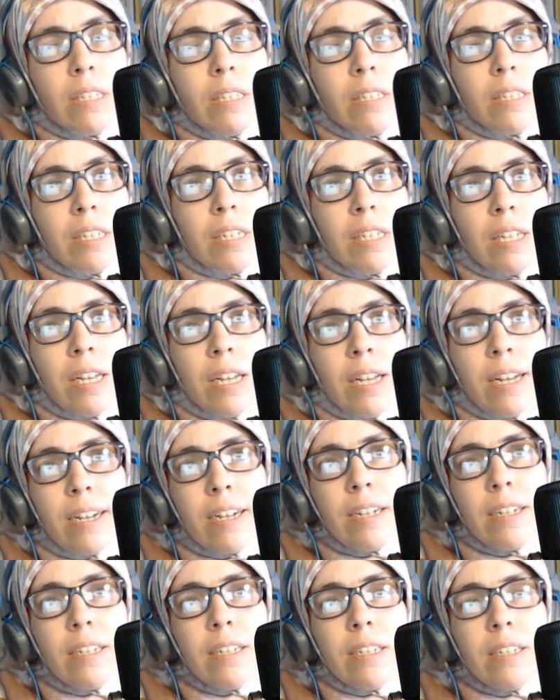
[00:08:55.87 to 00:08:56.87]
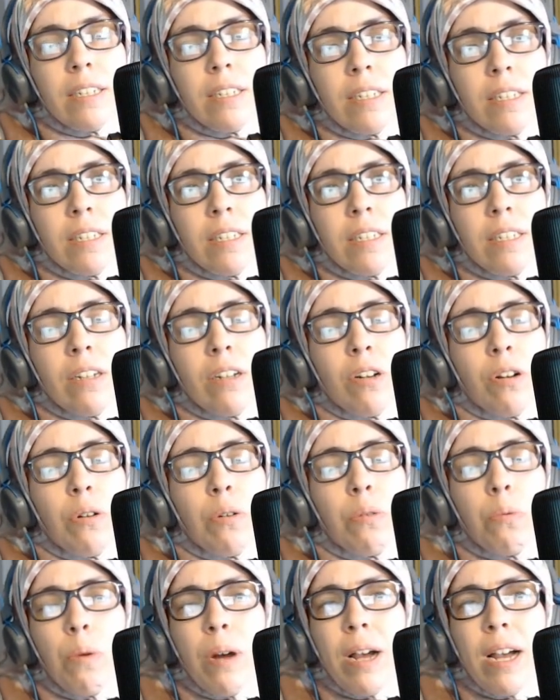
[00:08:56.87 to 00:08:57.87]
Yeah.
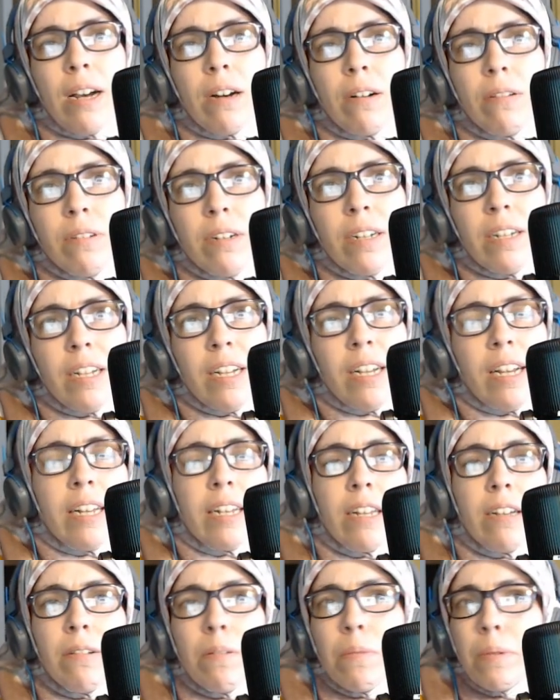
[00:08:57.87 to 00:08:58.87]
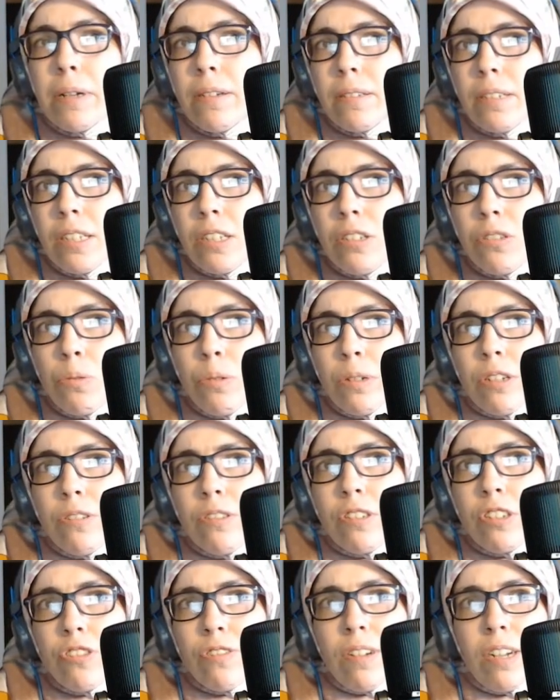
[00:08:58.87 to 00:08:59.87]
Wow. And now apparently Twitter
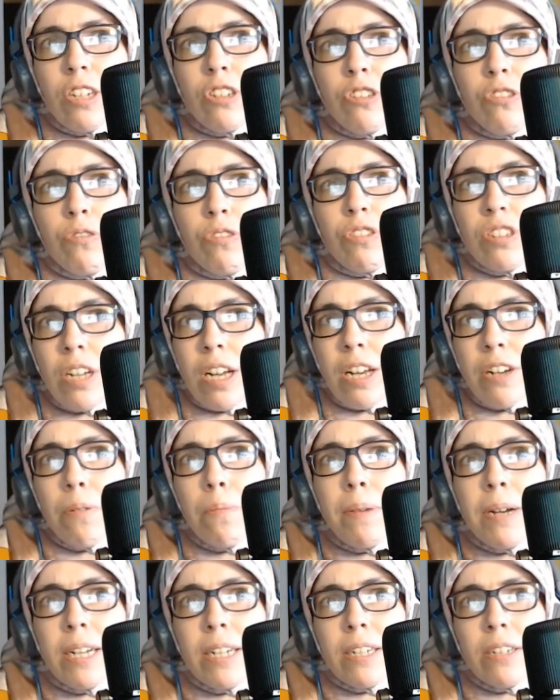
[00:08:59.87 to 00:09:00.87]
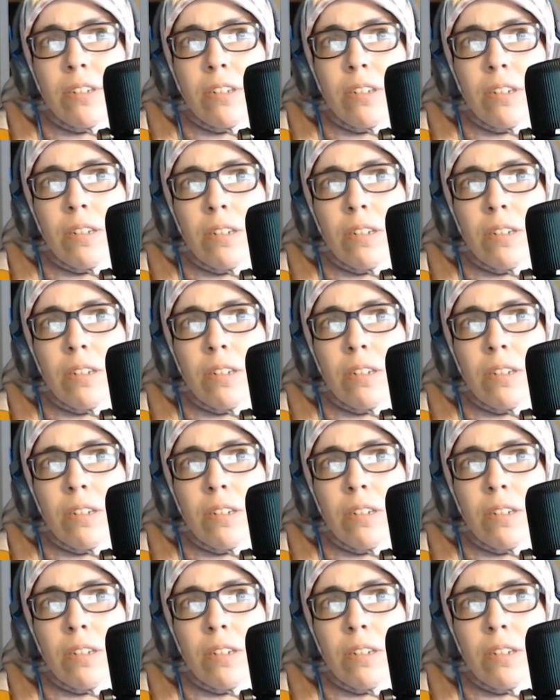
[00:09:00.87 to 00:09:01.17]
is trying to shadow ban her.